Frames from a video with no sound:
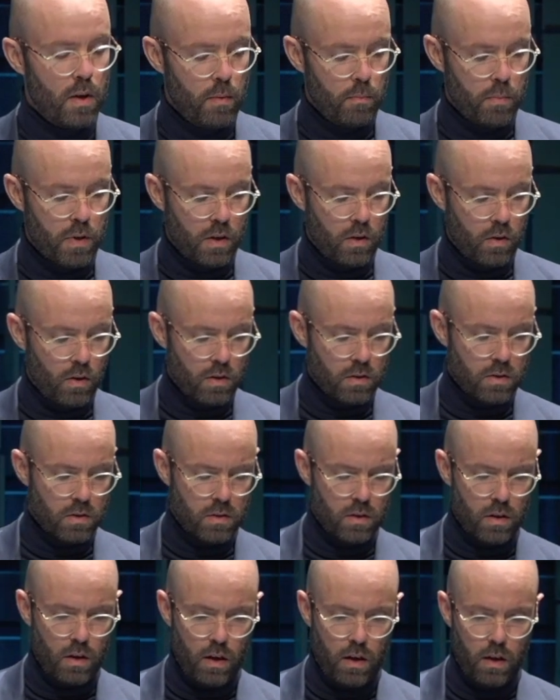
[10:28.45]
because
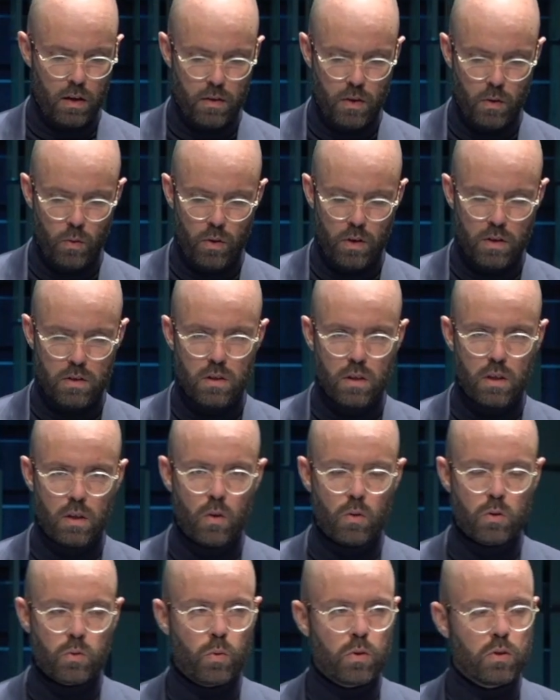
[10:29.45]
the Nordic
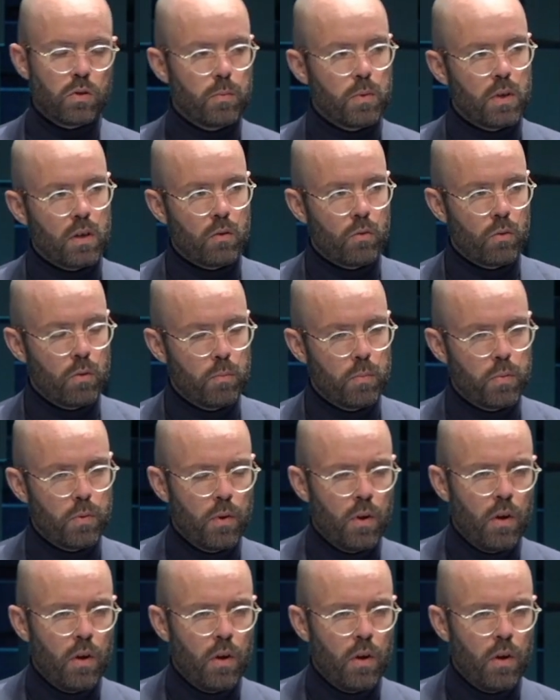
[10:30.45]
CEOs want to be a group